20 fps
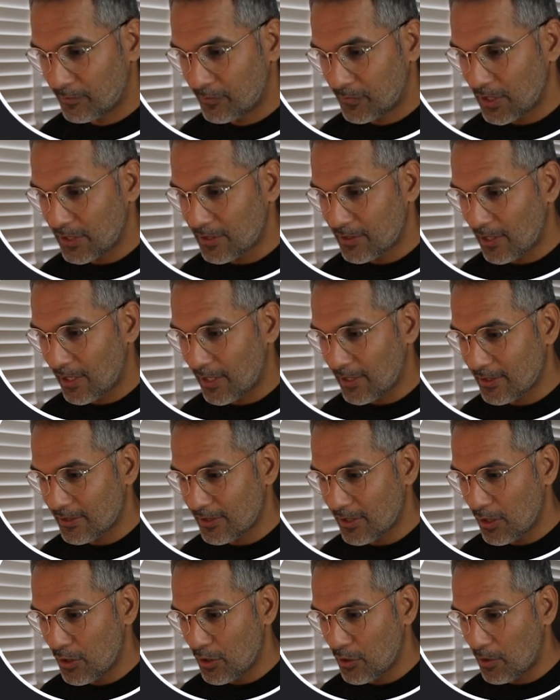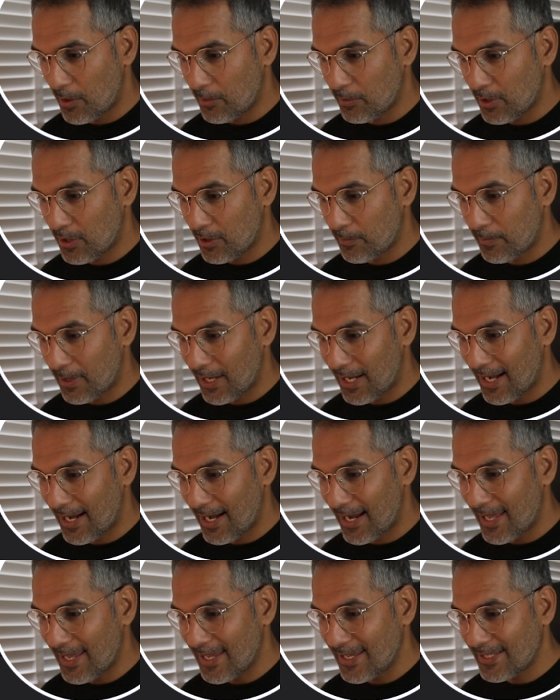Just like so. I'm going to
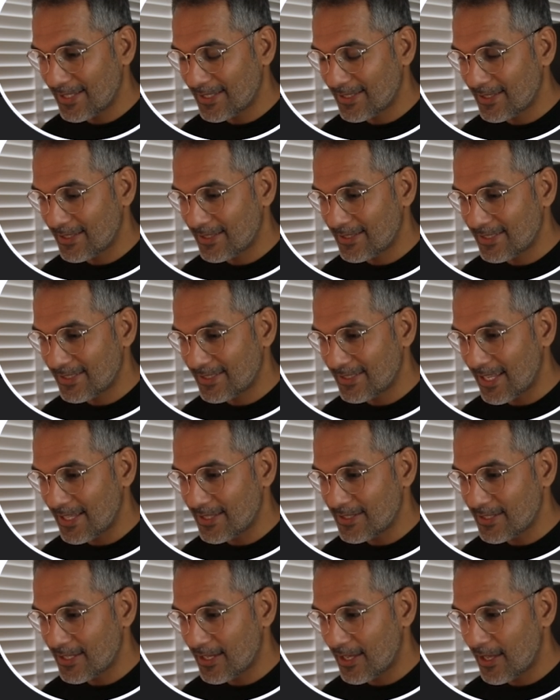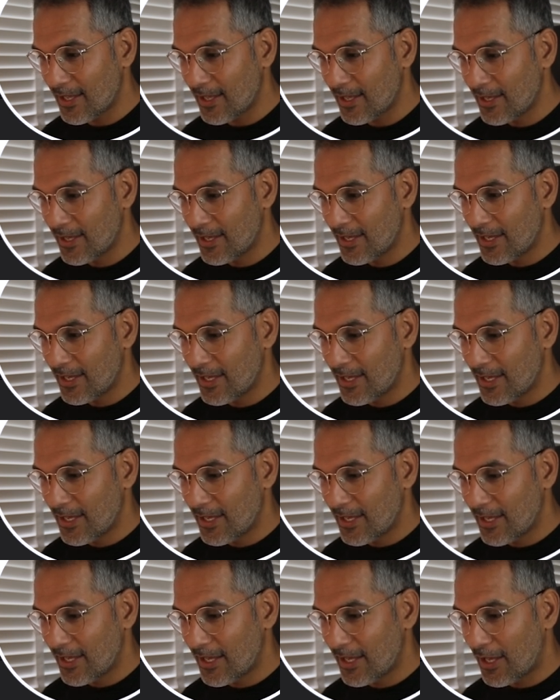place the center
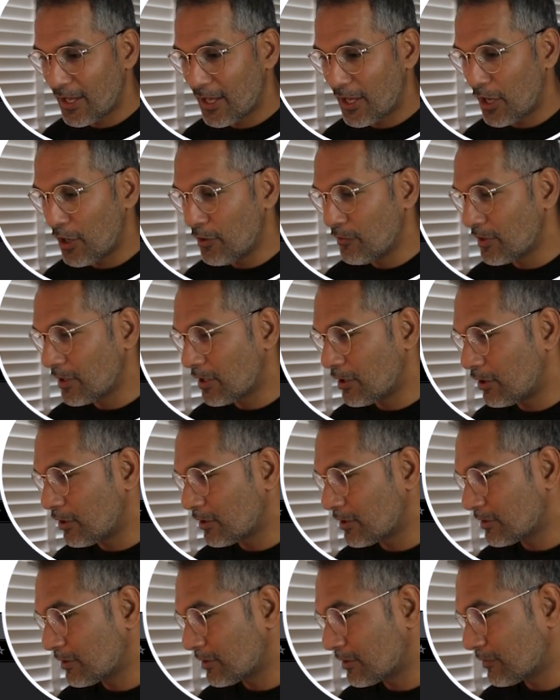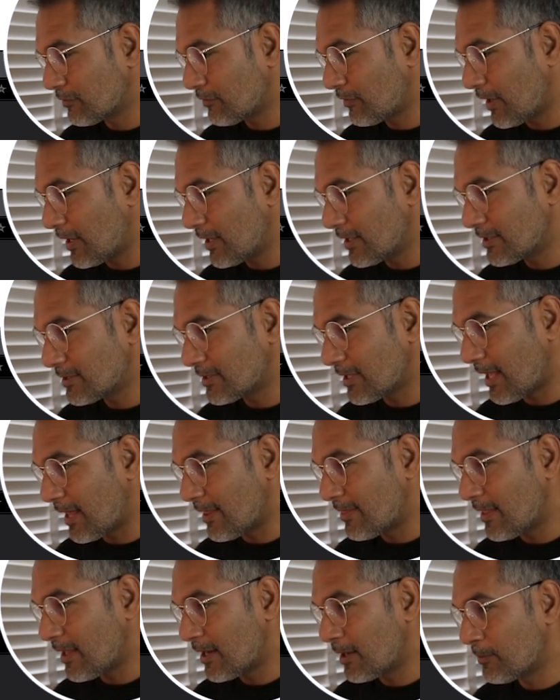over the clock face,
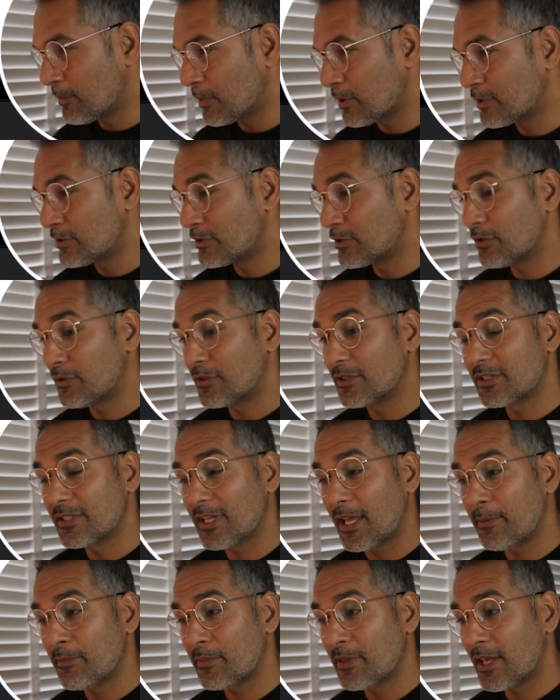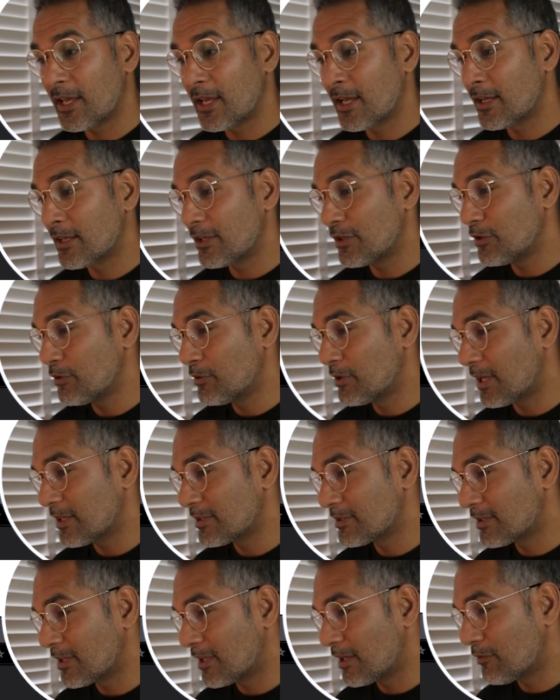and then I'm going to do the same thing, you
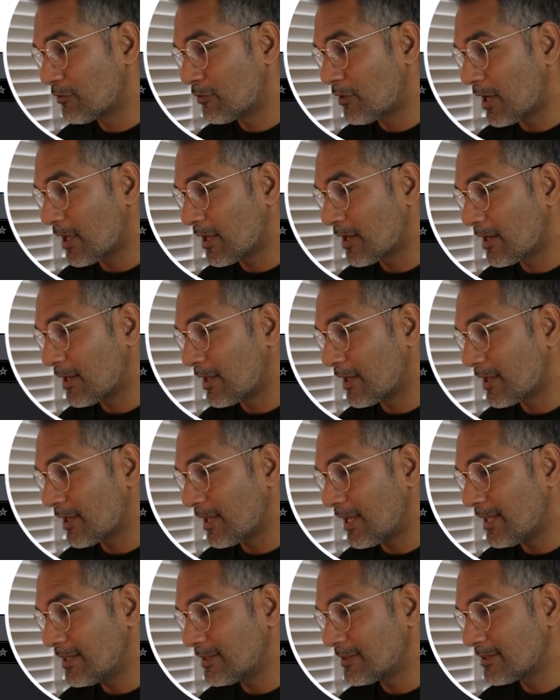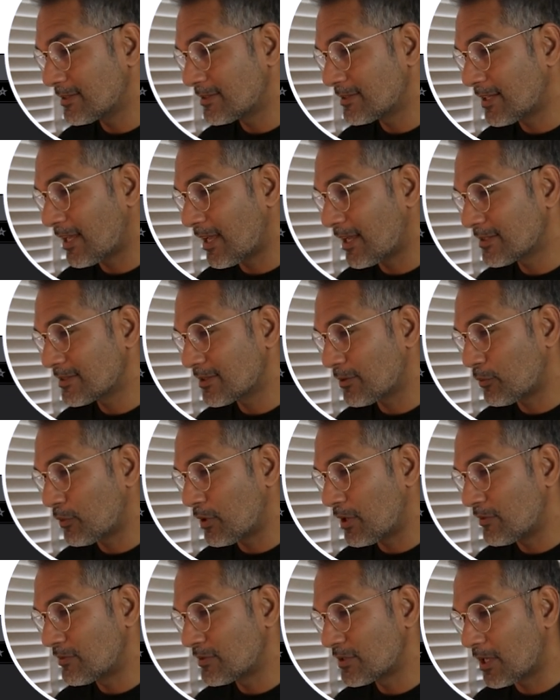guessed it, right click, intersect
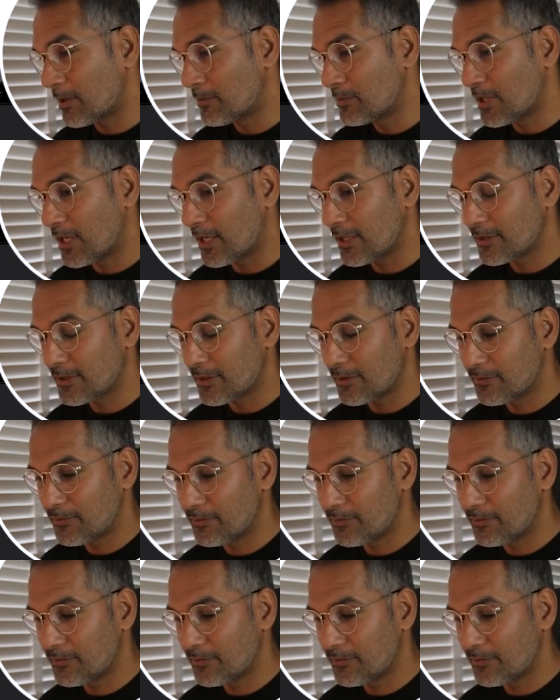with subject.